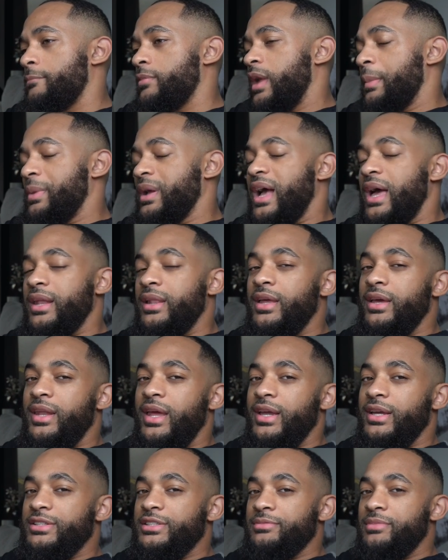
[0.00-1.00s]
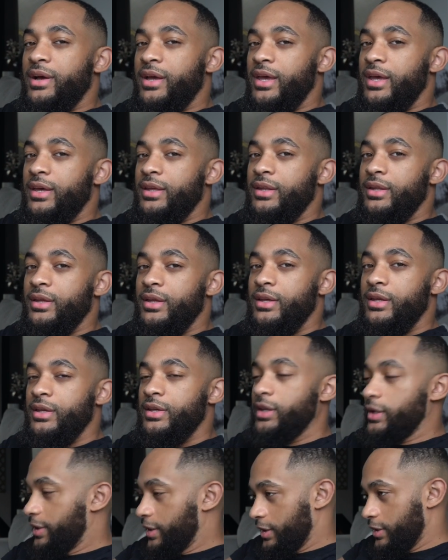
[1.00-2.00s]
I'm kind of letting that get to my head
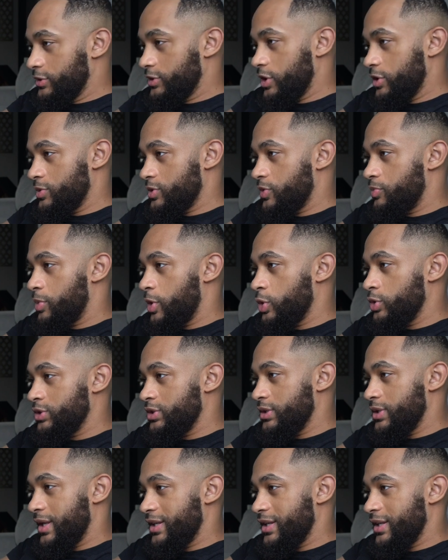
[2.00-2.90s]
in terms of posting,